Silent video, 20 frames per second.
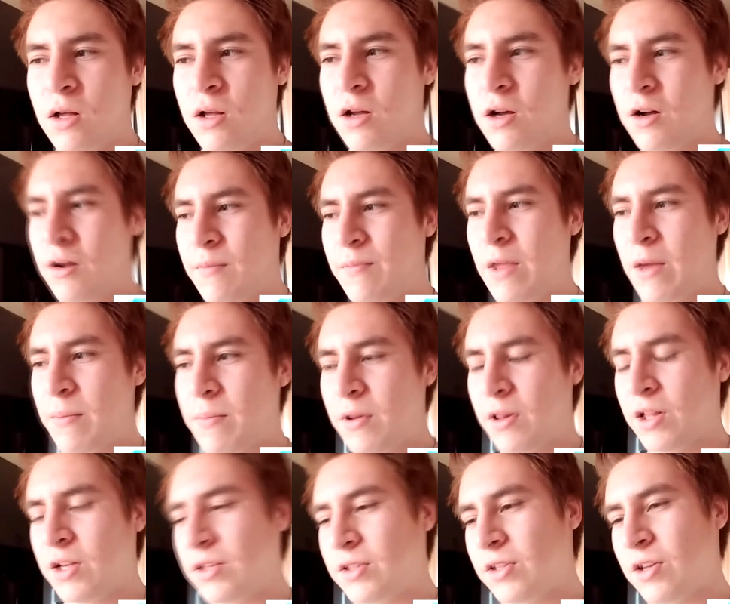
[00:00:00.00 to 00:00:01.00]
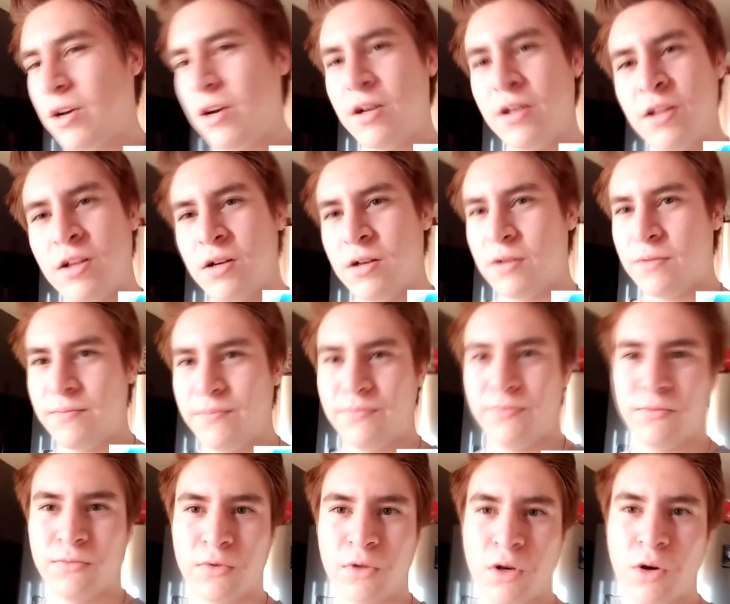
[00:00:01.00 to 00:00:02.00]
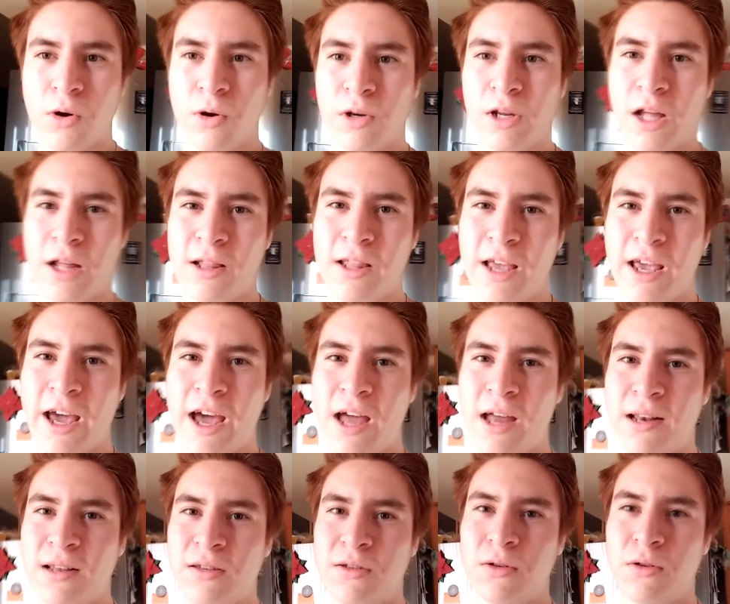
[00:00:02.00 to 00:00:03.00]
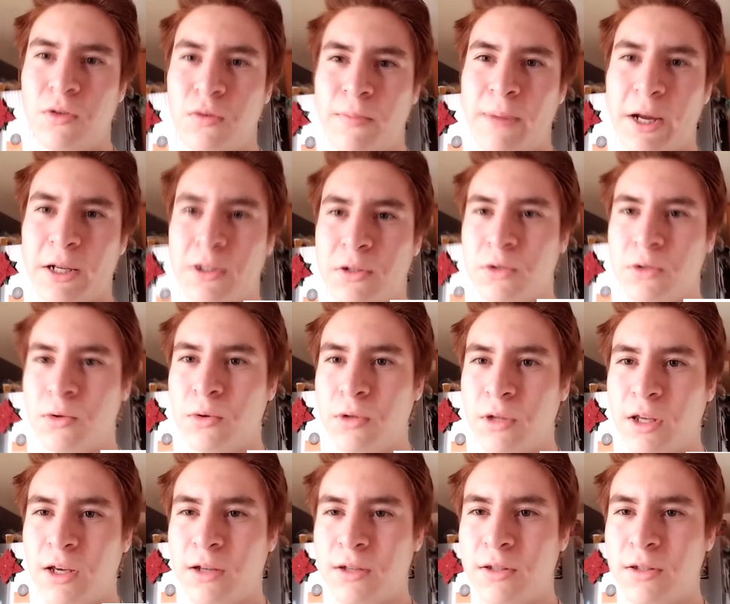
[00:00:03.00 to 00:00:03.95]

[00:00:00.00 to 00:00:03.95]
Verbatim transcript: I barely saw the code that they had to back to school thing,